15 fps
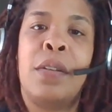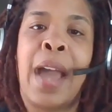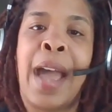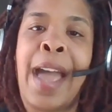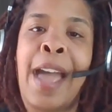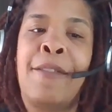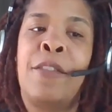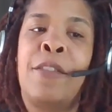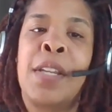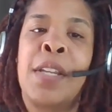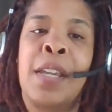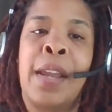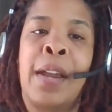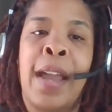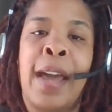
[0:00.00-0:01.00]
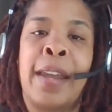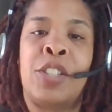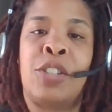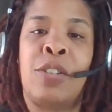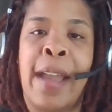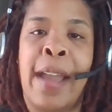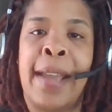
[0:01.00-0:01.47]
I haven't figured out how to
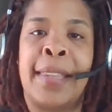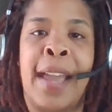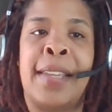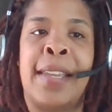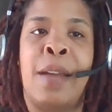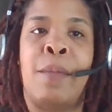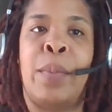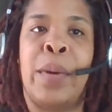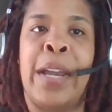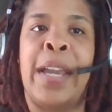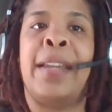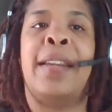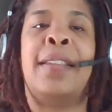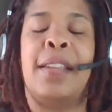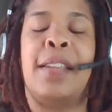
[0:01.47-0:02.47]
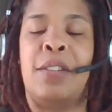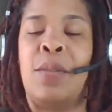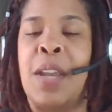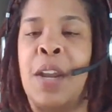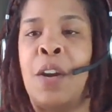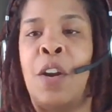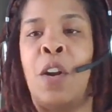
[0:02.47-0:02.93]
track that yet, but, and then you
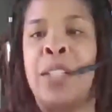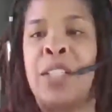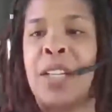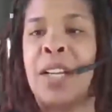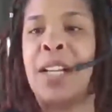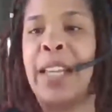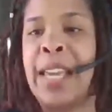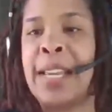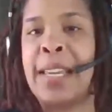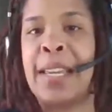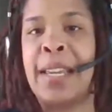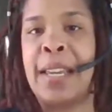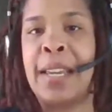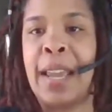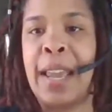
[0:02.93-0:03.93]
hear a whole bunch of clanging